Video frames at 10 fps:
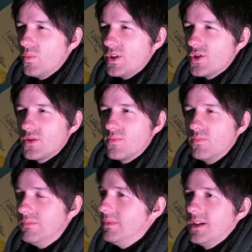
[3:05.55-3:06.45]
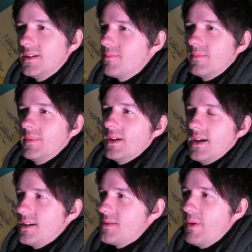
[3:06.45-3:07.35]
should
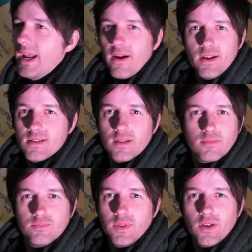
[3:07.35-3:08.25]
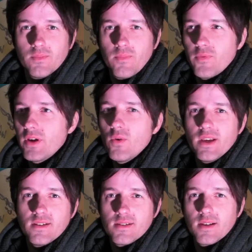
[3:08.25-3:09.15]
spin out into, you know, 3
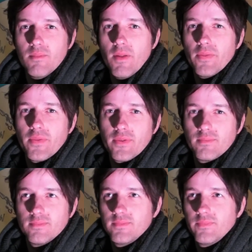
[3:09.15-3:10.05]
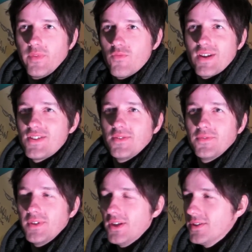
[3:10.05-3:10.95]
weeks, a month, the rest of,
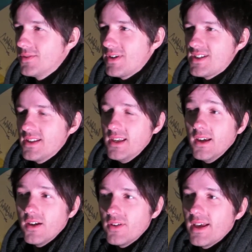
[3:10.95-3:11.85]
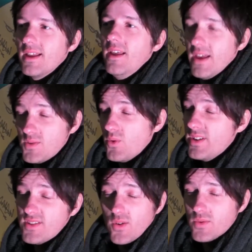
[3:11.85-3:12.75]
you know, the rest of the year, and that's what
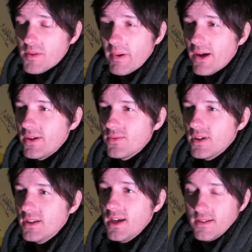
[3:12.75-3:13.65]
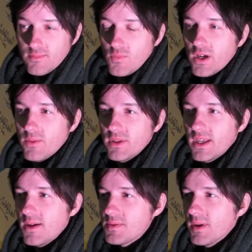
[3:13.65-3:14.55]
this song was about, and working with the
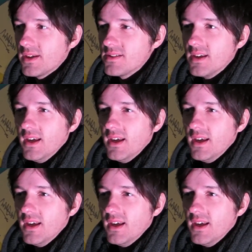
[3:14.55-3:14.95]
games makers,